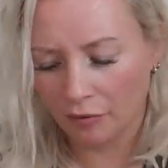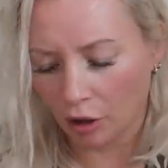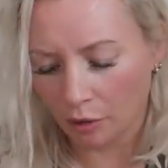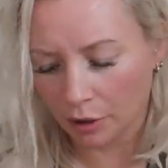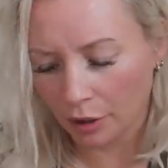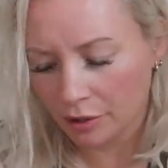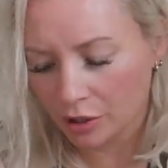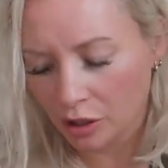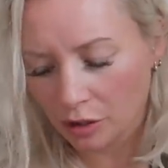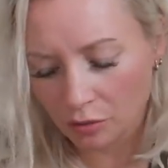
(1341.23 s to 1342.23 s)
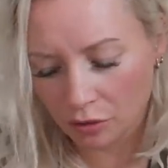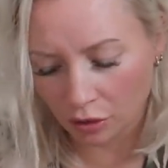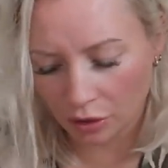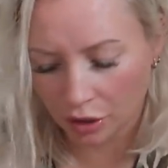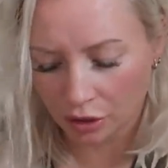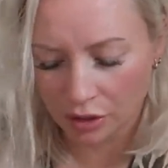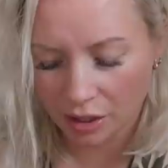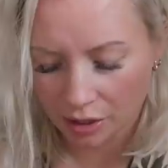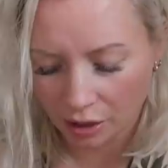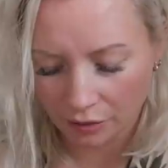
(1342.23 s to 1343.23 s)
Right, I'm going to try using
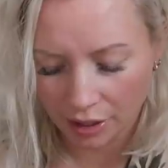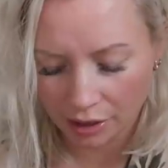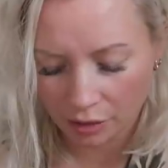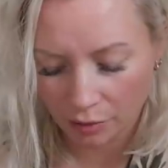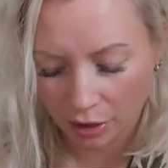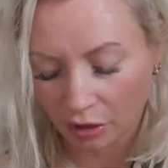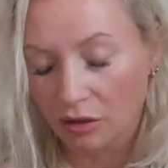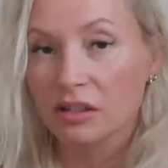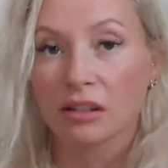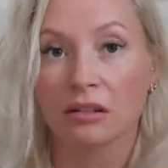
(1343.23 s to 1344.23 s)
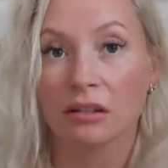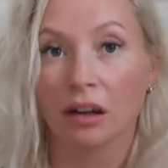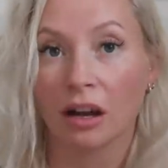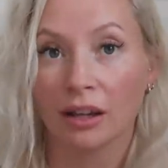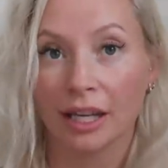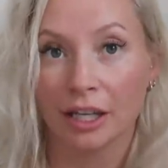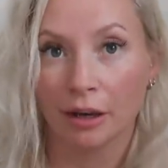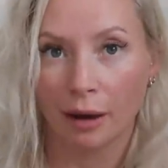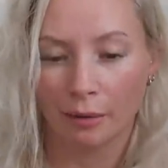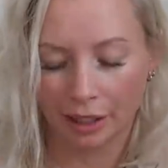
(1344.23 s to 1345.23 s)
this over the next couple of nights, and like, I'll let you
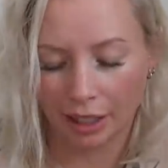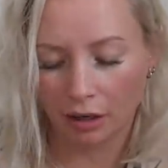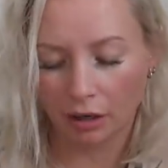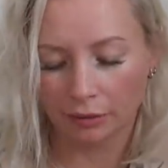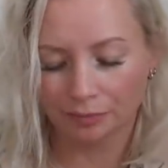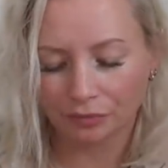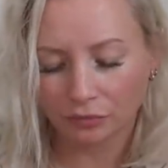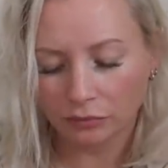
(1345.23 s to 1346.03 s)
know how I get on.